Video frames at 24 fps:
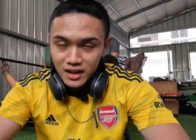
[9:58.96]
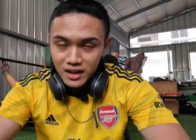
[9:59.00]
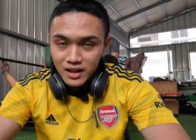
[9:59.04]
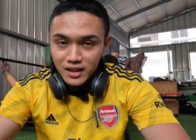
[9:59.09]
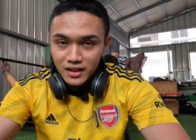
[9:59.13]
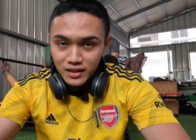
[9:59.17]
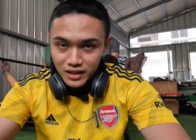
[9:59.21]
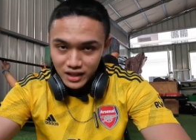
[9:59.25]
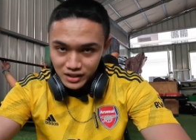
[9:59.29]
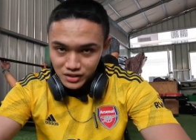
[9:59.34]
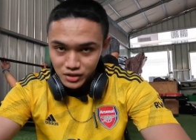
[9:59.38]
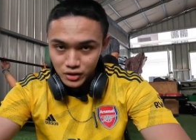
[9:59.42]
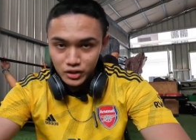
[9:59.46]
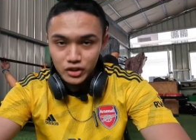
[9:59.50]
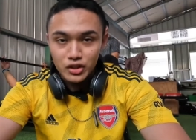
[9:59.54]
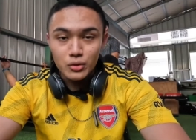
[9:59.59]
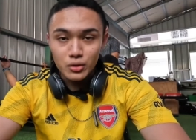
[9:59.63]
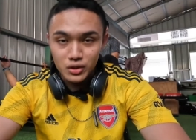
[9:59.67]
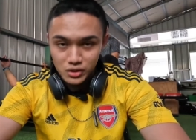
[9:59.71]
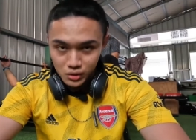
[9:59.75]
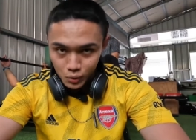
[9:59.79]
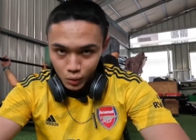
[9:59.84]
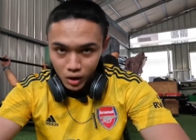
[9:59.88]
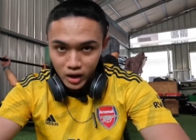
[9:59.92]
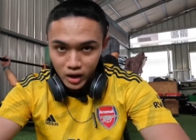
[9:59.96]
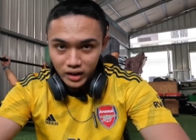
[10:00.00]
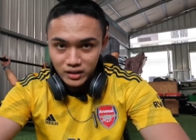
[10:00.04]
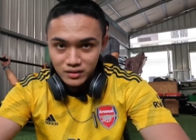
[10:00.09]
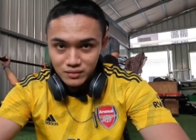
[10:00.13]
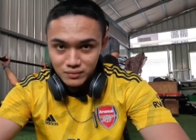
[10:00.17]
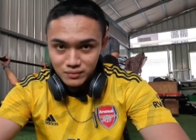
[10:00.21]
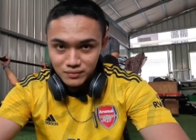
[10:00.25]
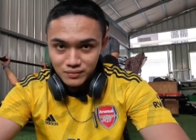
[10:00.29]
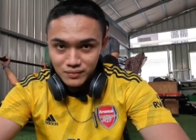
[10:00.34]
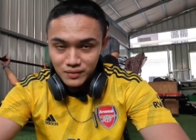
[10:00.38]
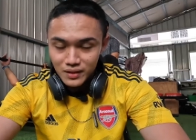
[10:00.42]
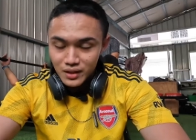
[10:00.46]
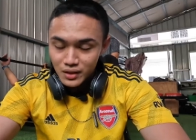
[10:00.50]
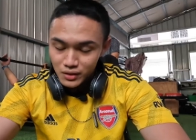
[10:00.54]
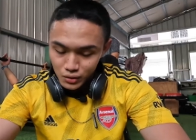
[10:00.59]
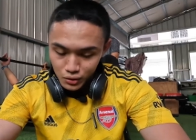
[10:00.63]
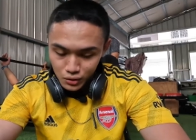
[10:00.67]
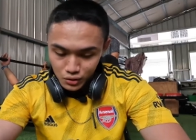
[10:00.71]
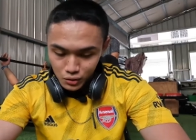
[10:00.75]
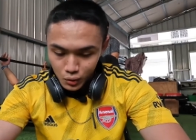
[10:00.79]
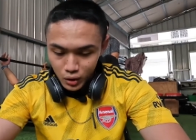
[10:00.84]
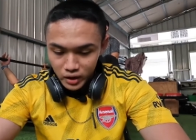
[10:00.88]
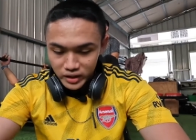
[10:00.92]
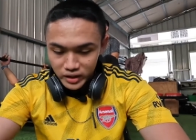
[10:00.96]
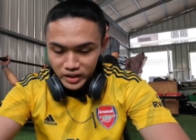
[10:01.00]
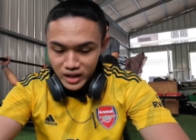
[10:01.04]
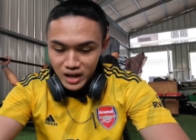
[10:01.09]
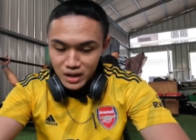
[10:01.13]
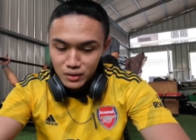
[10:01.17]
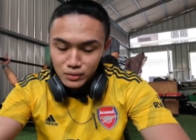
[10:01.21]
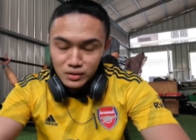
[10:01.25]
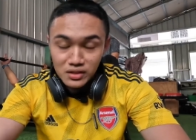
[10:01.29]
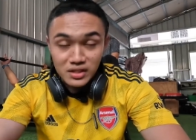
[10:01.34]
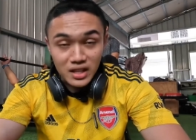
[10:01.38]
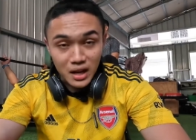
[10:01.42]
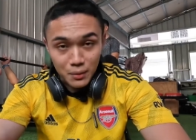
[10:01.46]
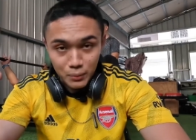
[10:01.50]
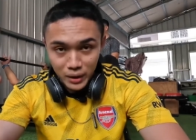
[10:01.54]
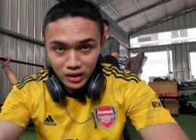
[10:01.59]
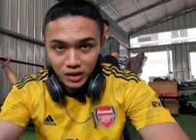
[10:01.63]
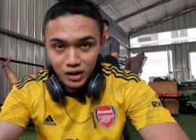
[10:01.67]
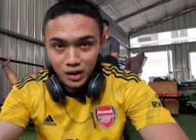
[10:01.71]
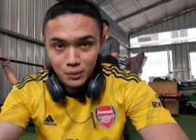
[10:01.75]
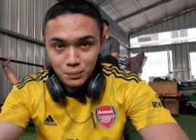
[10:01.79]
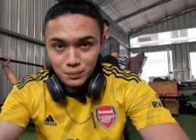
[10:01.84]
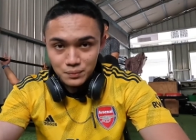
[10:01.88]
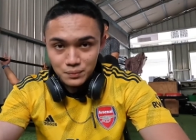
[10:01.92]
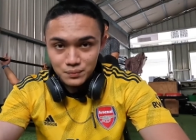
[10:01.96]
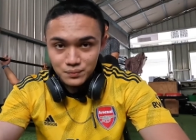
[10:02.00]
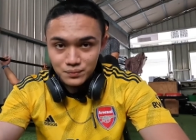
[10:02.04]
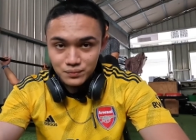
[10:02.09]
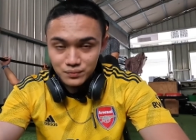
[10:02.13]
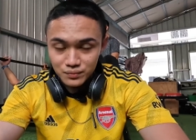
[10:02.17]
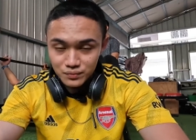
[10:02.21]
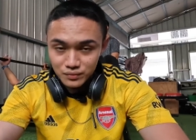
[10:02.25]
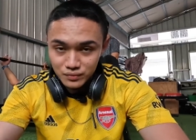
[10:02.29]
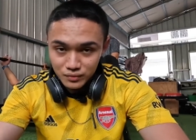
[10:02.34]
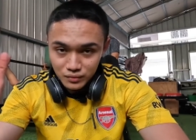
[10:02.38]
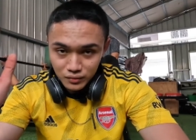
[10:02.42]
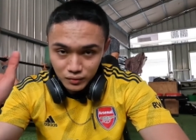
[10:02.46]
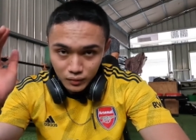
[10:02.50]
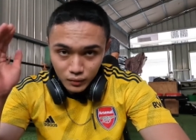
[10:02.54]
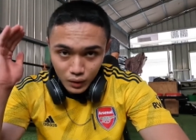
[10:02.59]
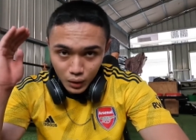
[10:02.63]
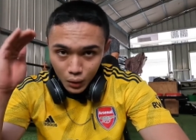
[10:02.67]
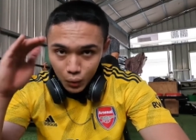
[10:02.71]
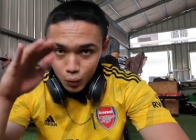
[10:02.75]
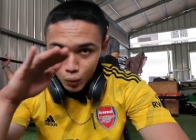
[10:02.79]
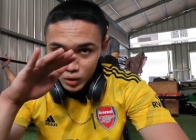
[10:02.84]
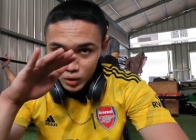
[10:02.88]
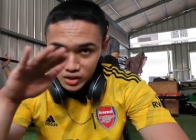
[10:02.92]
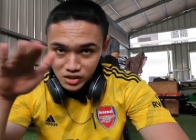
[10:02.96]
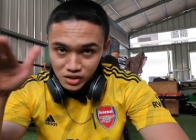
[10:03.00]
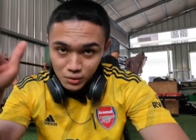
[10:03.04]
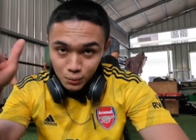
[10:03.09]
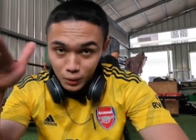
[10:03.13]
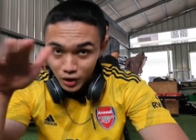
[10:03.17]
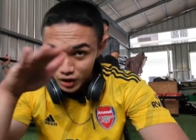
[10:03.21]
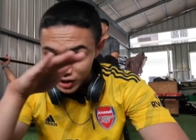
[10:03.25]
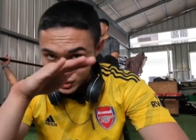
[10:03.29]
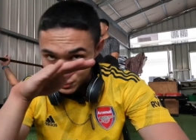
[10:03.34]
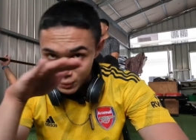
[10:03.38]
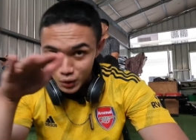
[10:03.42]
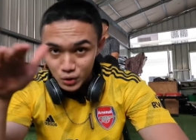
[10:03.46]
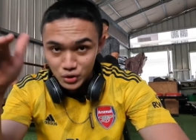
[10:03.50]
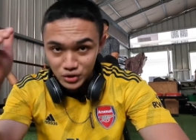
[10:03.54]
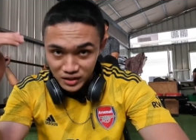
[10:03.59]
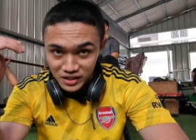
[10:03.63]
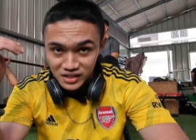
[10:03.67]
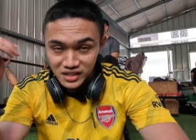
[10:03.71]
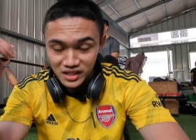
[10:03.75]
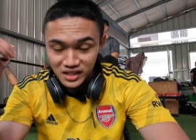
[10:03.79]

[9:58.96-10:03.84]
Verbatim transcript: That's your cue to squat. So you squat down, stand back up. Once the bar is motionless